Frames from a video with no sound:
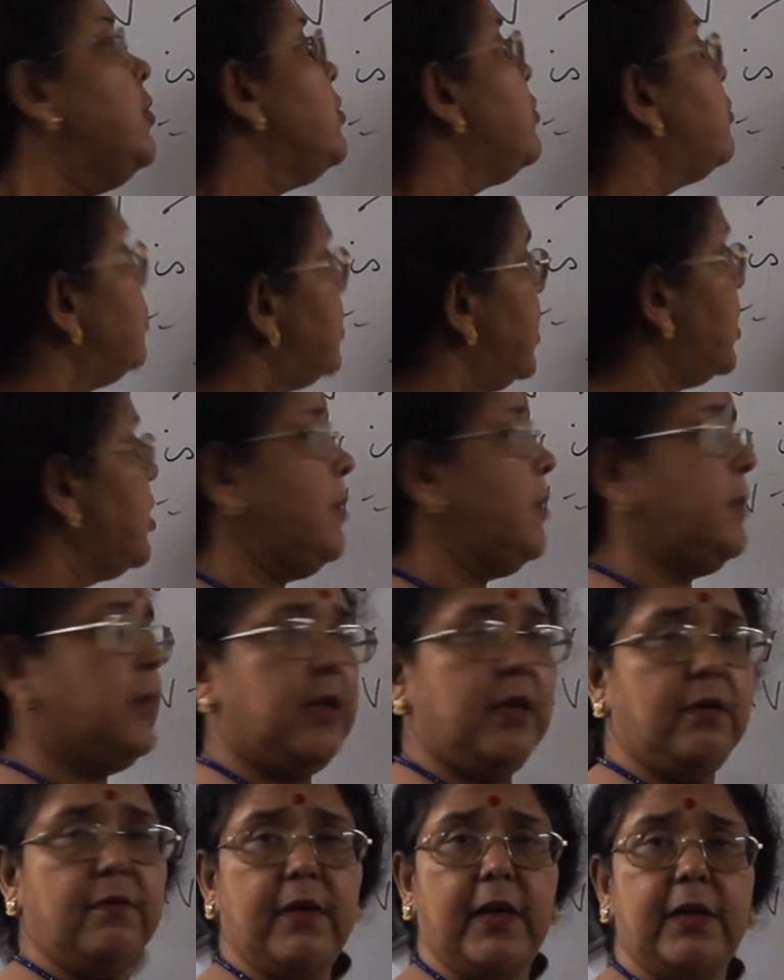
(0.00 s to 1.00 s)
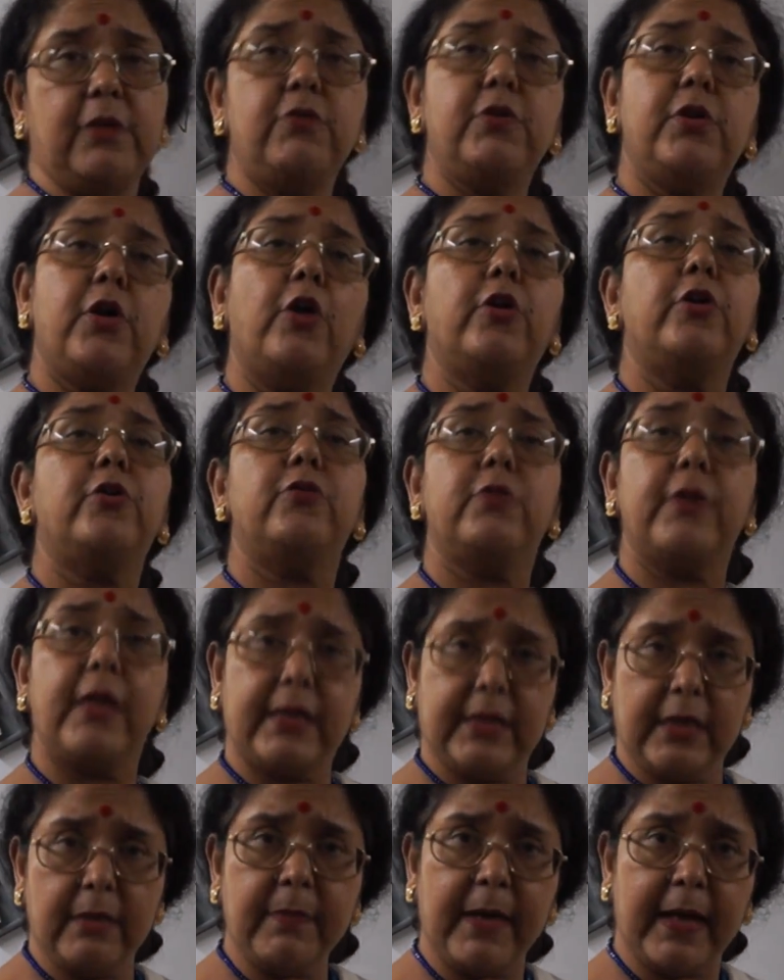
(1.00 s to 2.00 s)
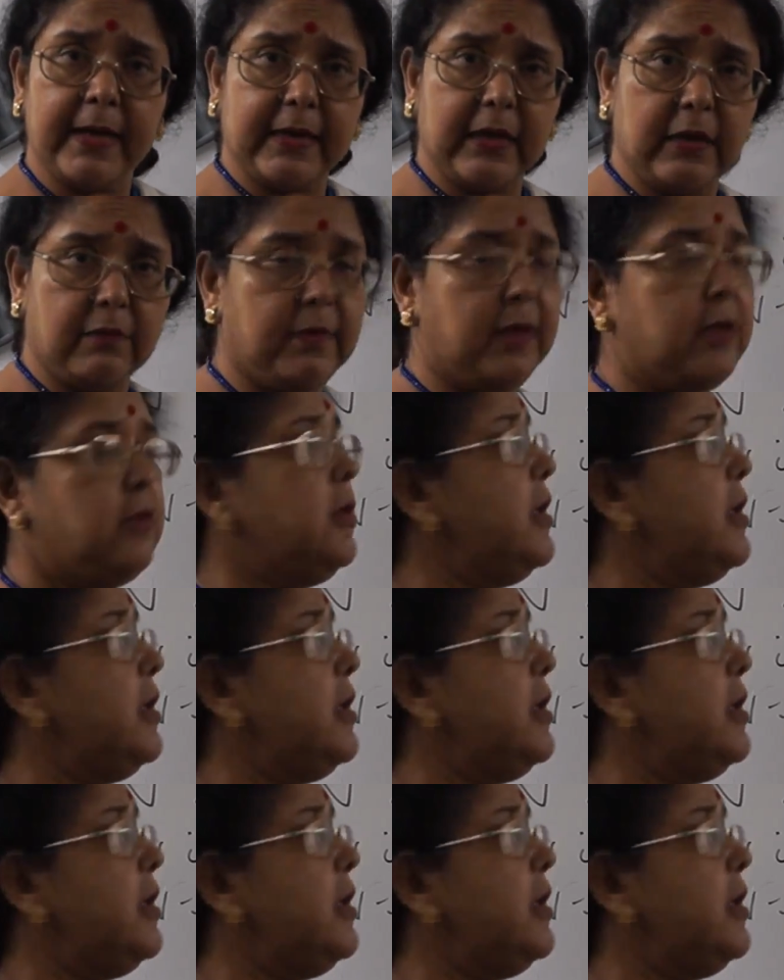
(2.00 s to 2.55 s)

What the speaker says: to the nominal value in order to get the market value.